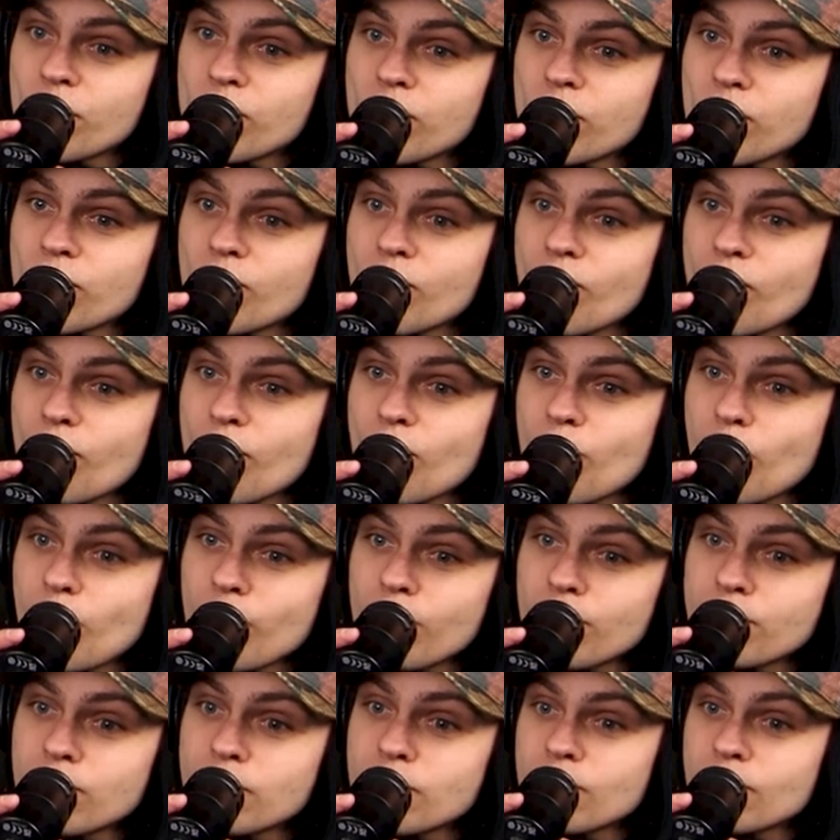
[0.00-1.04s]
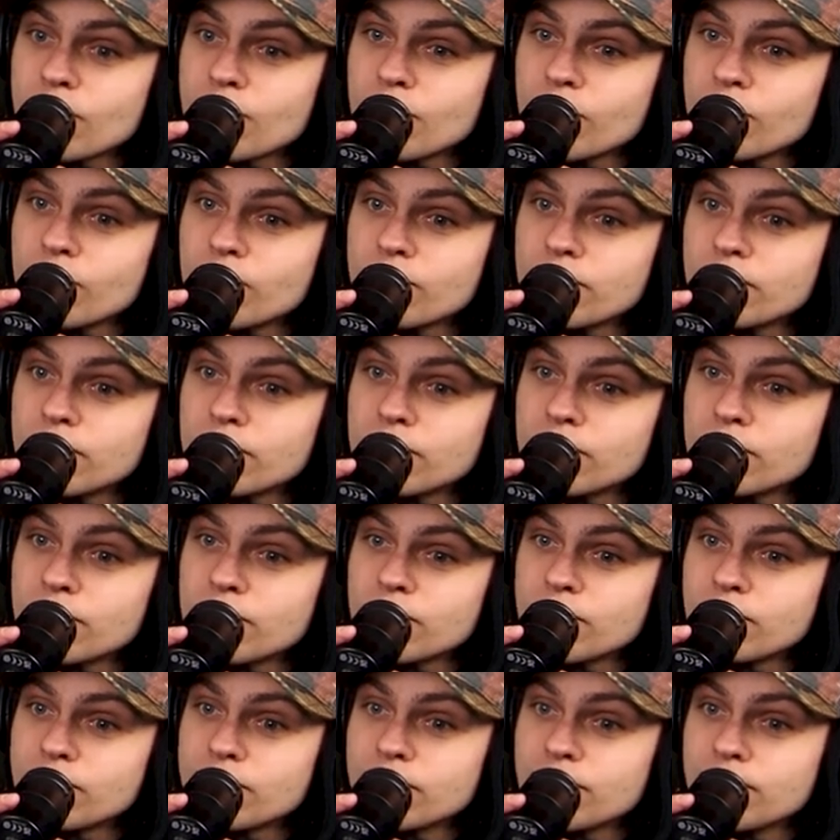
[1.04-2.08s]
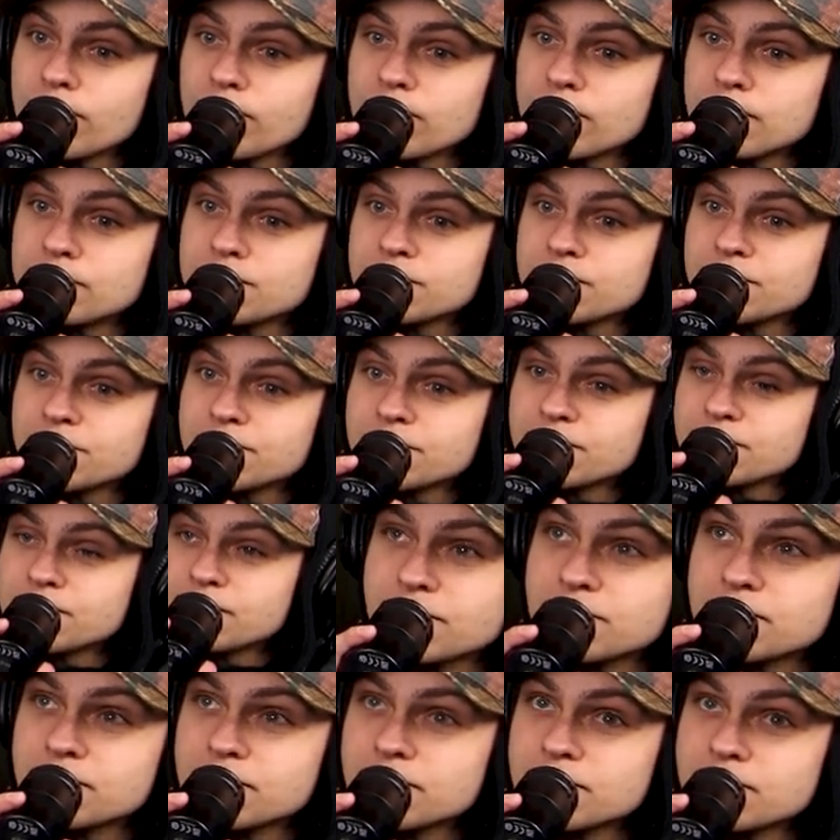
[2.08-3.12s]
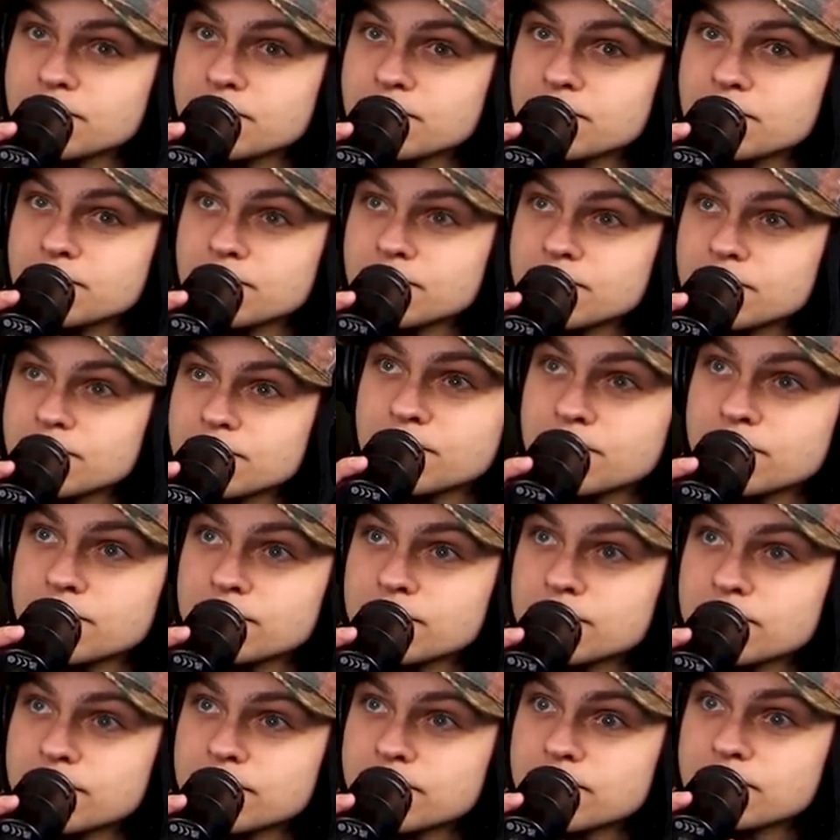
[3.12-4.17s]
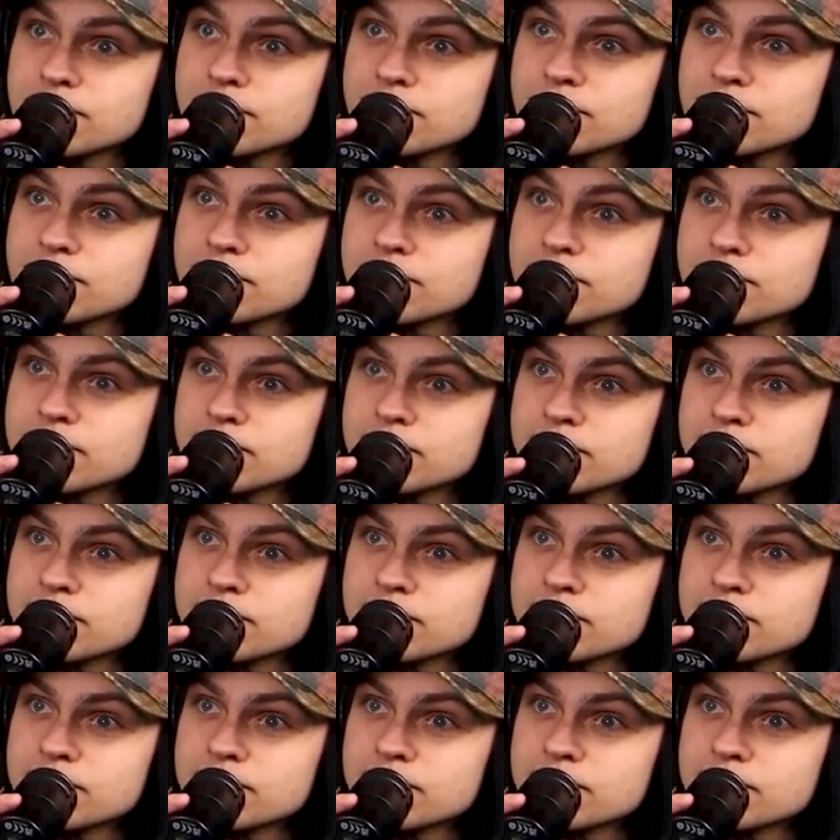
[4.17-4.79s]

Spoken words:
[no speech]